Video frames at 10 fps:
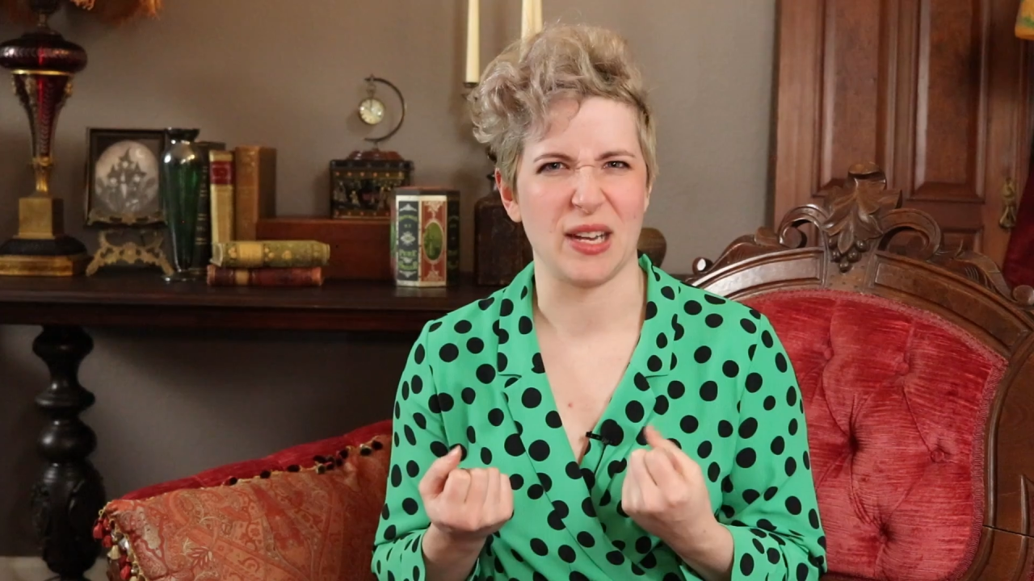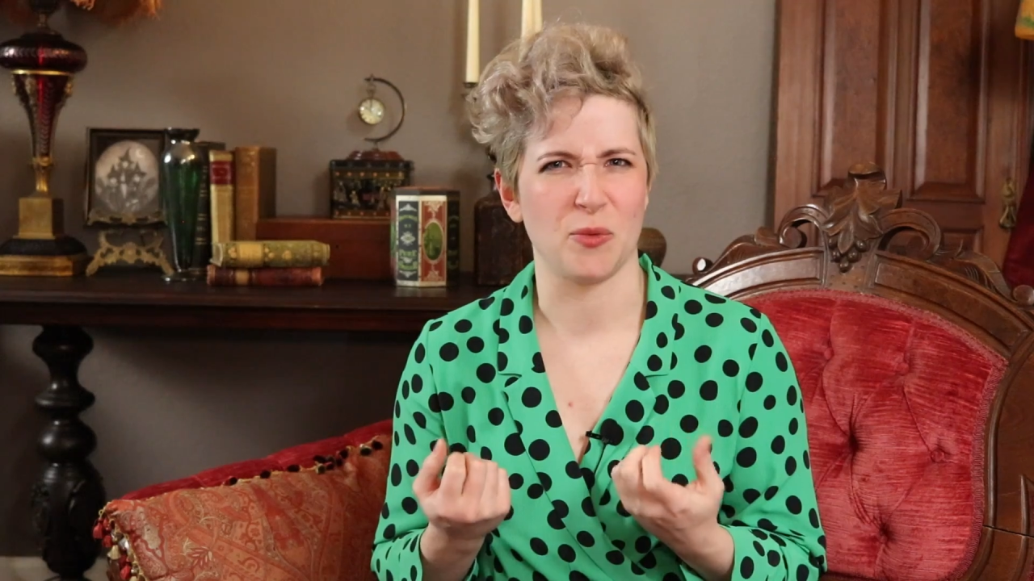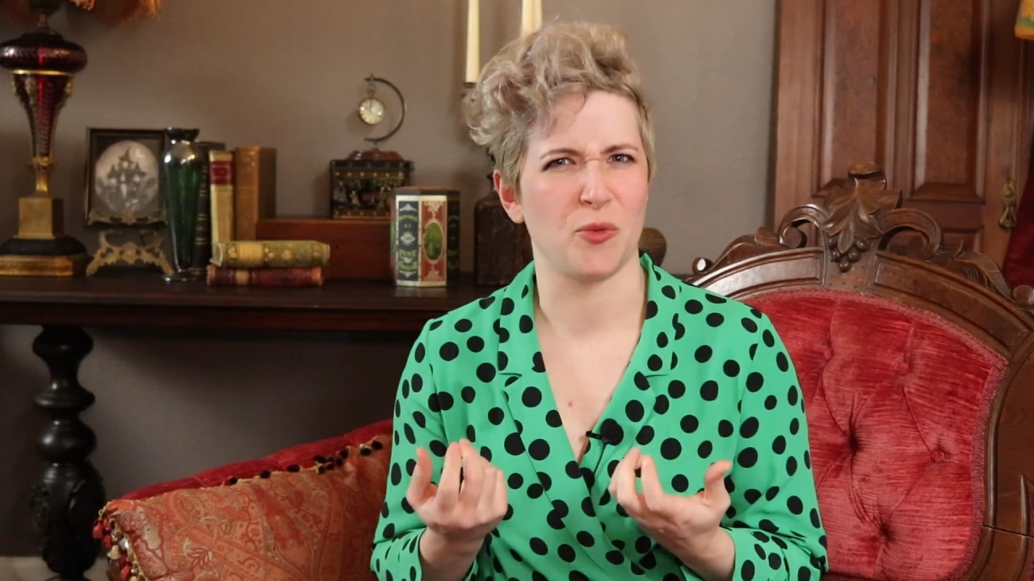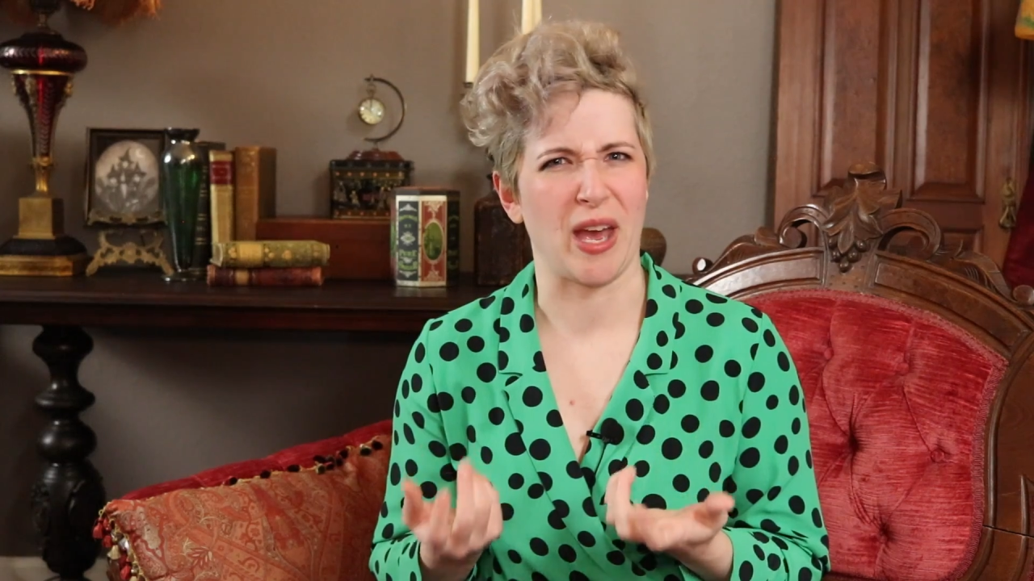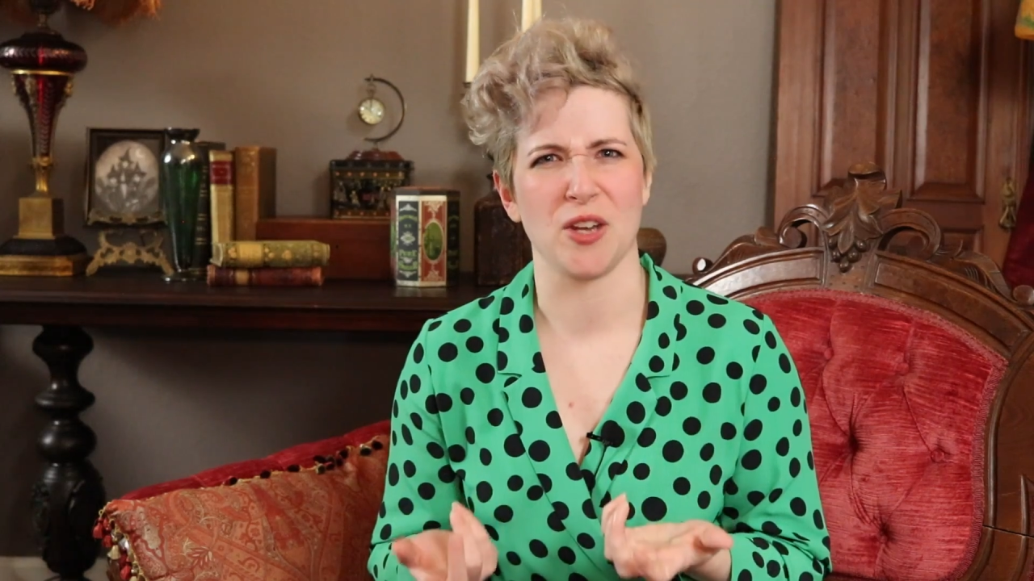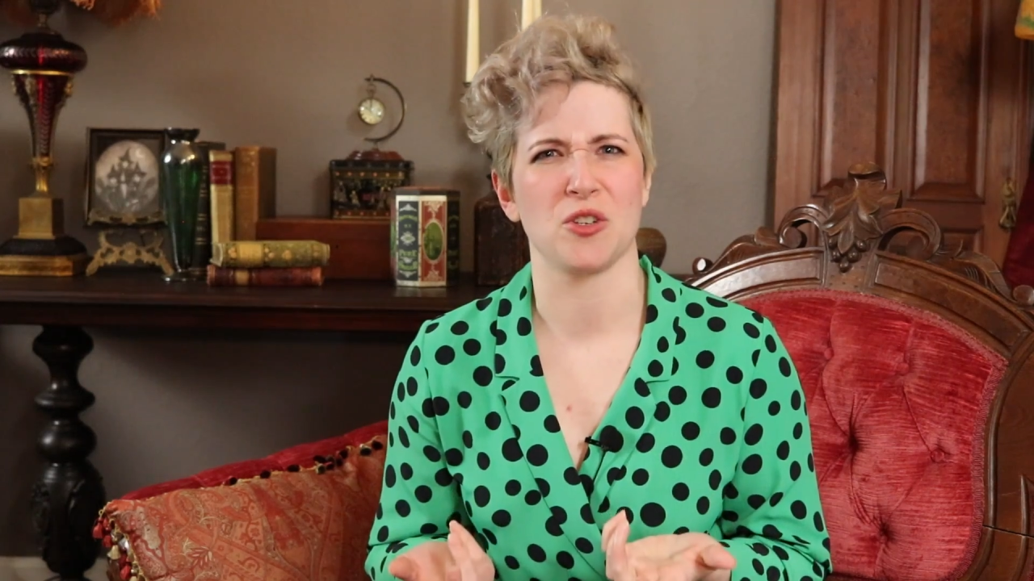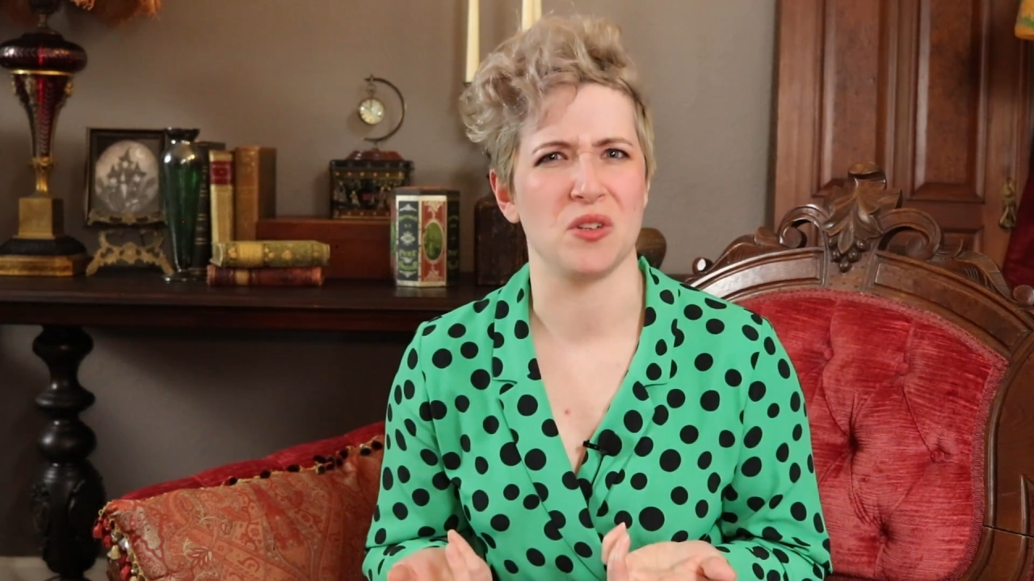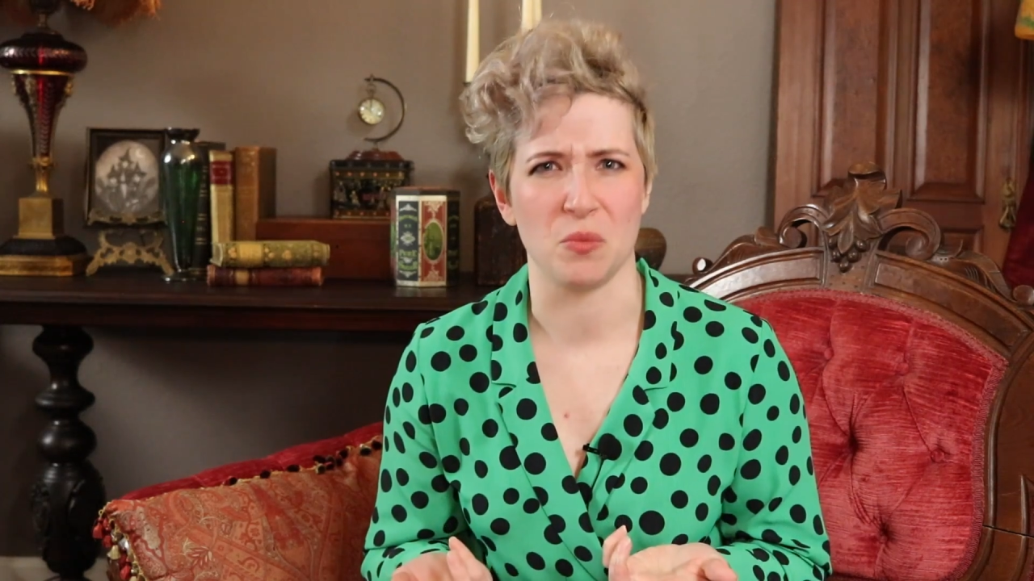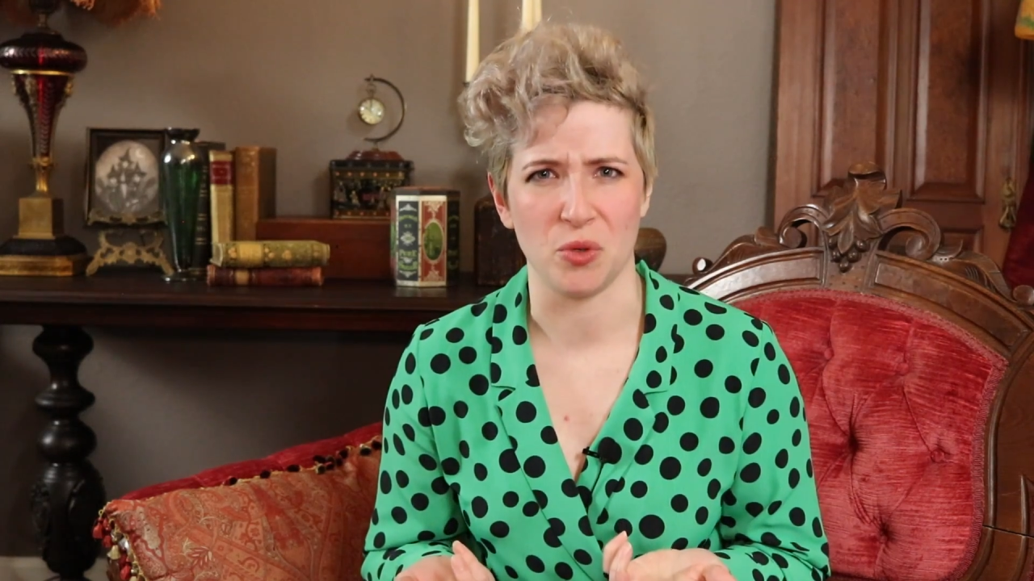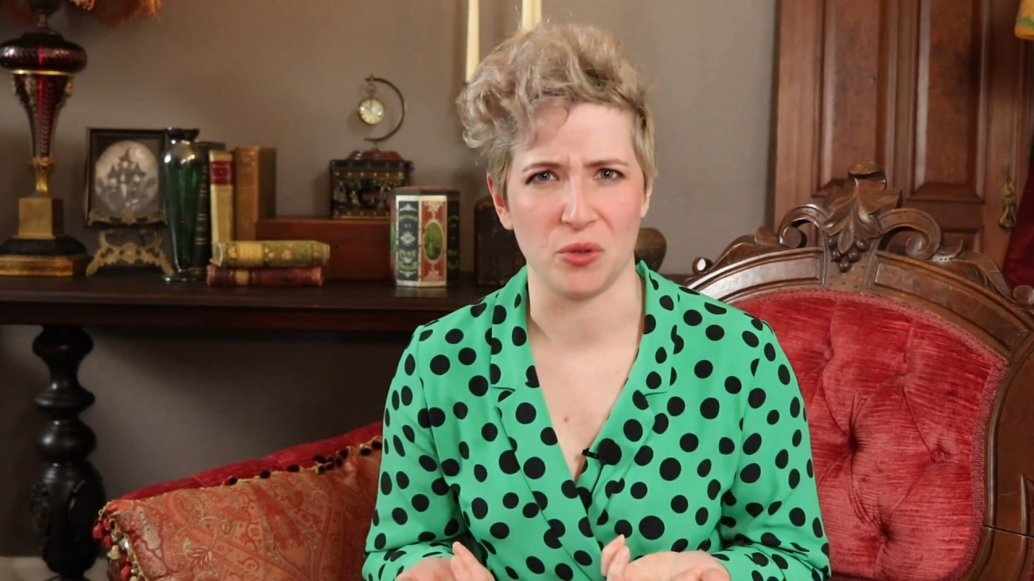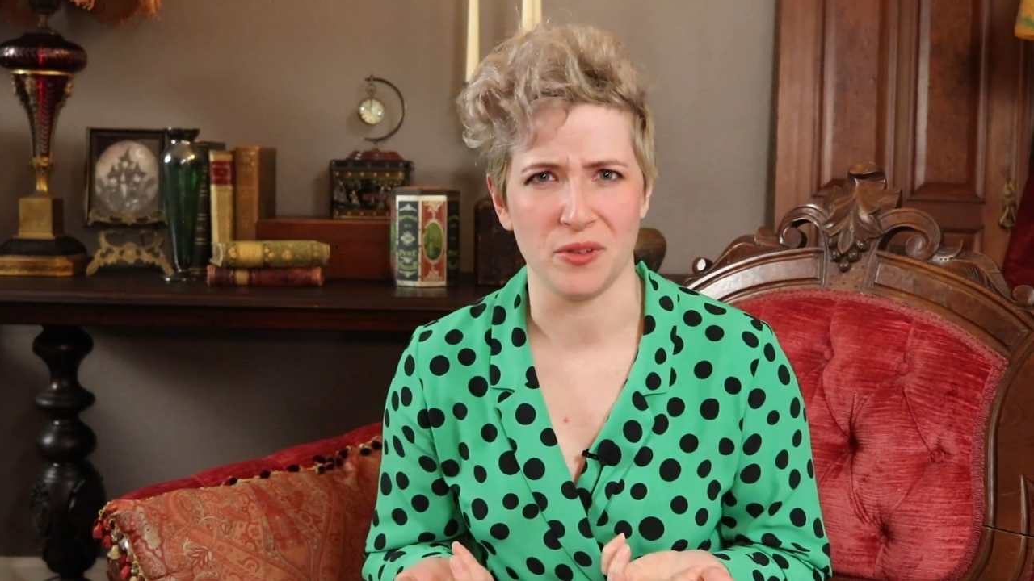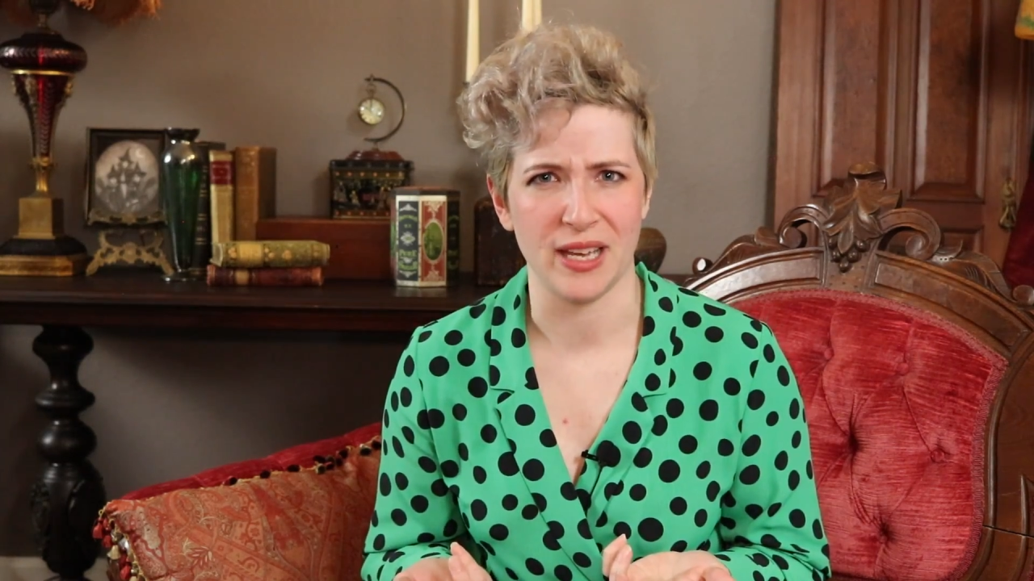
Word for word: and fashionable